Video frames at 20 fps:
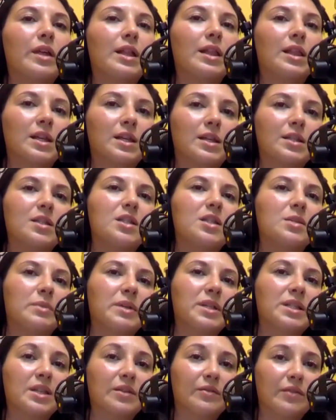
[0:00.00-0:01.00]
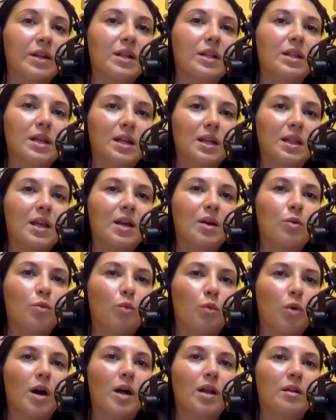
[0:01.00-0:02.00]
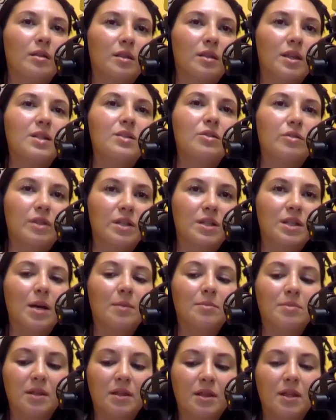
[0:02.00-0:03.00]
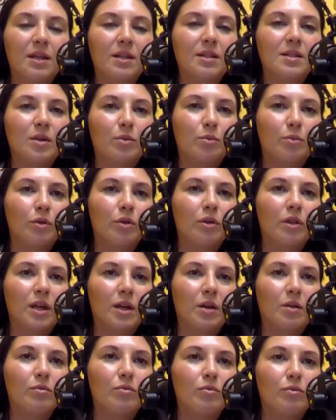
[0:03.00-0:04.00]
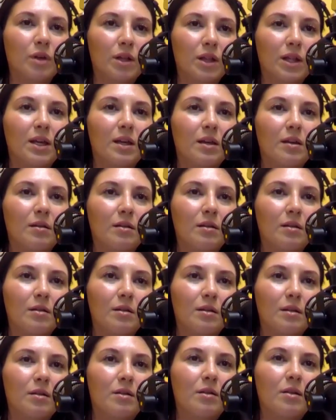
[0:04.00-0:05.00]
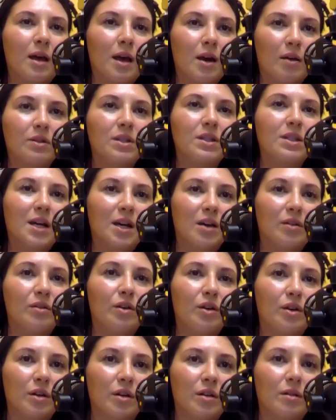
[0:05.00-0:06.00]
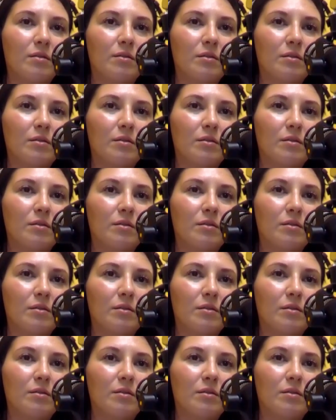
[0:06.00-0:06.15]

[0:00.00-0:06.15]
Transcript: they list specifically like what, these are the types of things that we're like really hounding down on.